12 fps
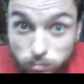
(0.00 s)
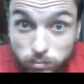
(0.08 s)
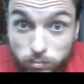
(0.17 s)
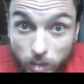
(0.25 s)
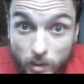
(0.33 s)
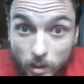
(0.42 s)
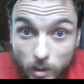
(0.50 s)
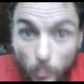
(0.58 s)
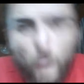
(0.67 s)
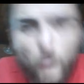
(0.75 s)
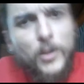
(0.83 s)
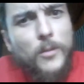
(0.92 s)
like, "Hmm, yeah,
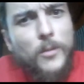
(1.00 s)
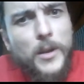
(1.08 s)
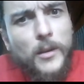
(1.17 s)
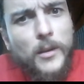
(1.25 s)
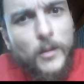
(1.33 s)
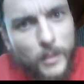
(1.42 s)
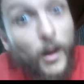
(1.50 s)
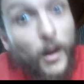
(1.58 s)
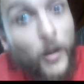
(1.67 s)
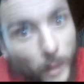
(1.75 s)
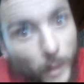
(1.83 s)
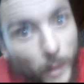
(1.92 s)
what, what are you reading?
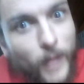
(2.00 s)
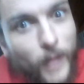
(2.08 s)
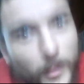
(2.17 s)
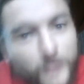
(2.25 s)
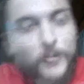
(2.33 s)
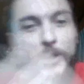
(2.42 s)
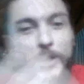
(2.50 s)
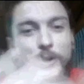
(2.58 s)
and we got